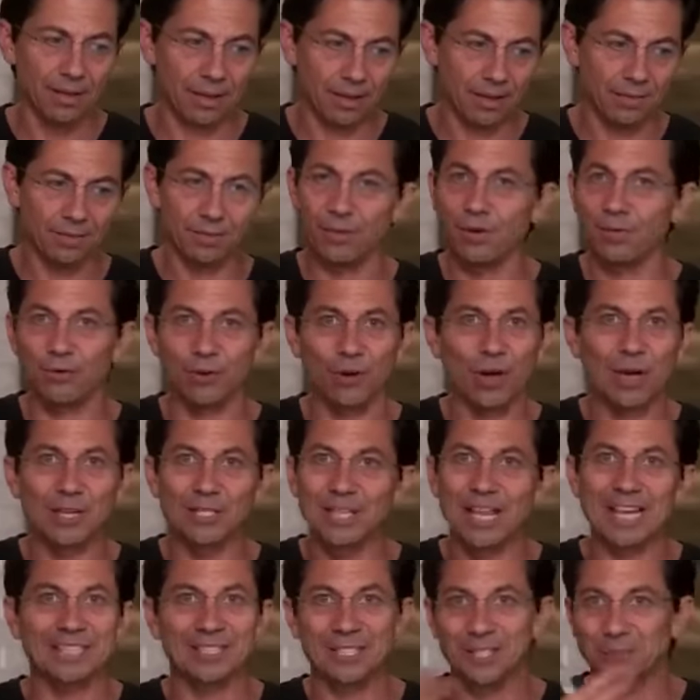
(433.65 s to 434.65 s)
If you
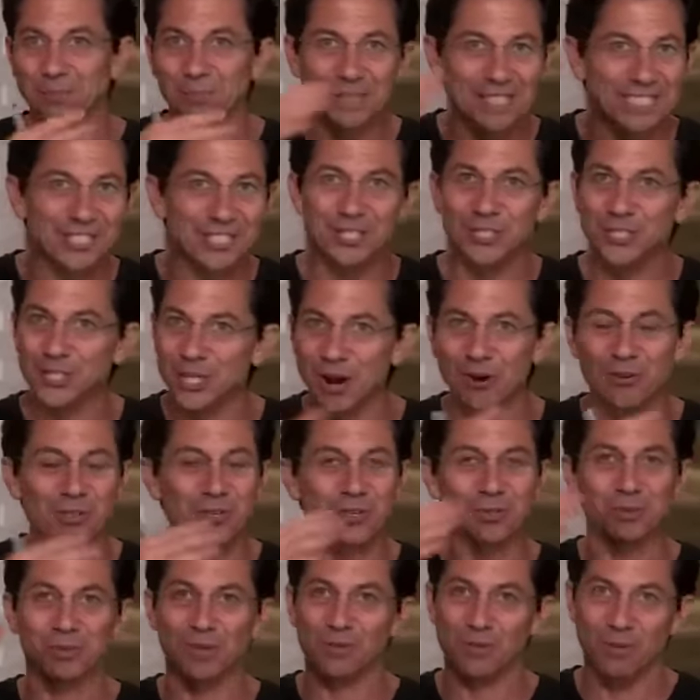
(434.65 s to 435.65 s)
guys like this, please share
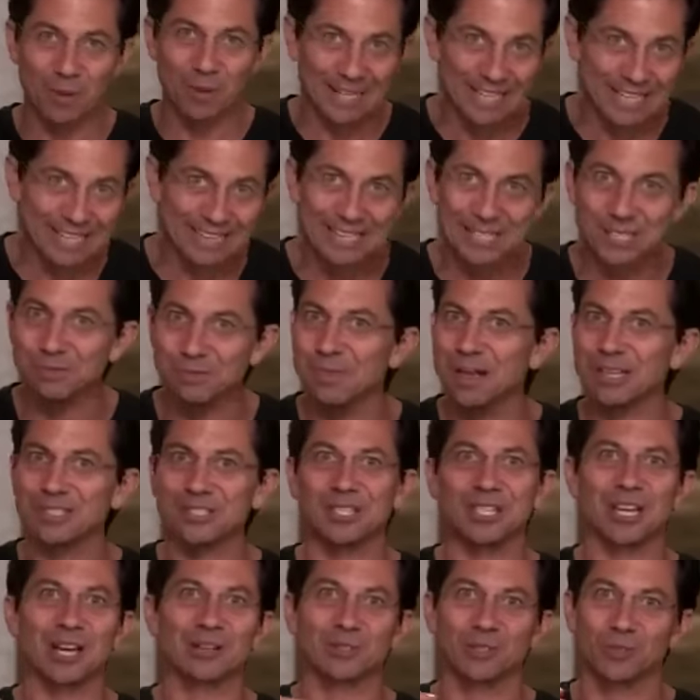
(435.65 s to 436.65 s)
this with everybody. Get this
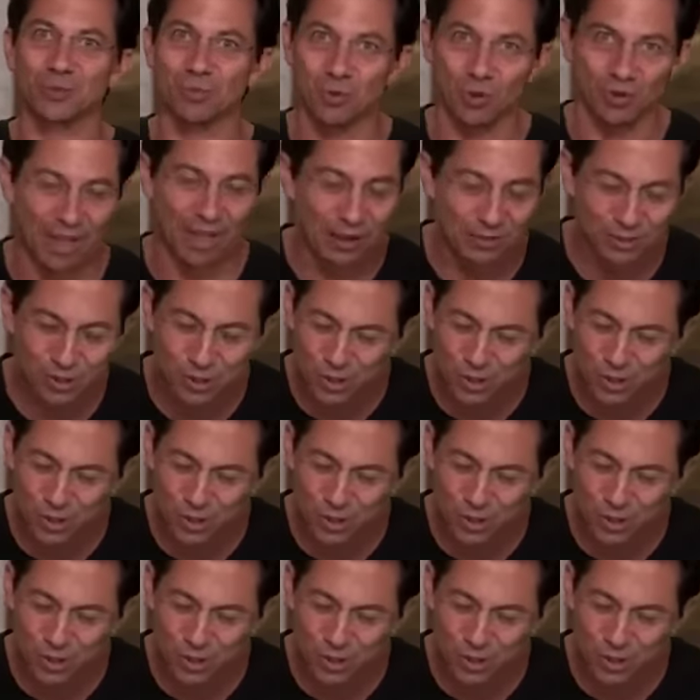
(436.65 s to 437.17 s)
message out to the world.